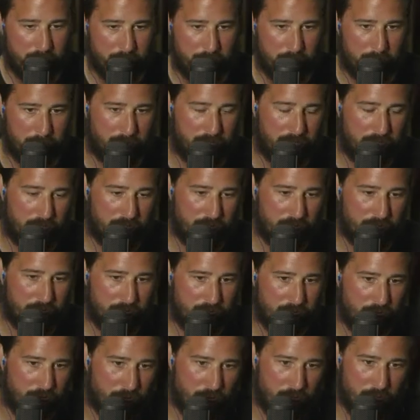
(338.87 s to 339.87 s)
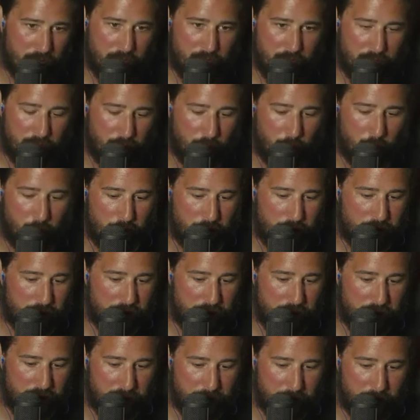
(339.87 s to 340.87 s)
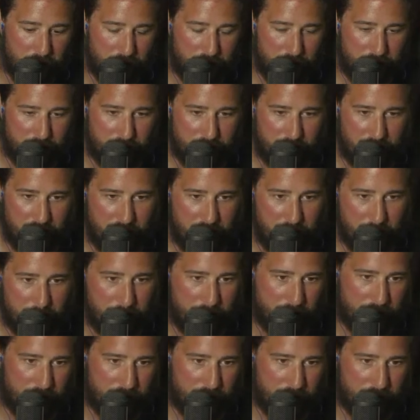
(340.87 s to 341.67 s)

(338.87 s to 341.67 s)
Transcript: against the worst team on this game.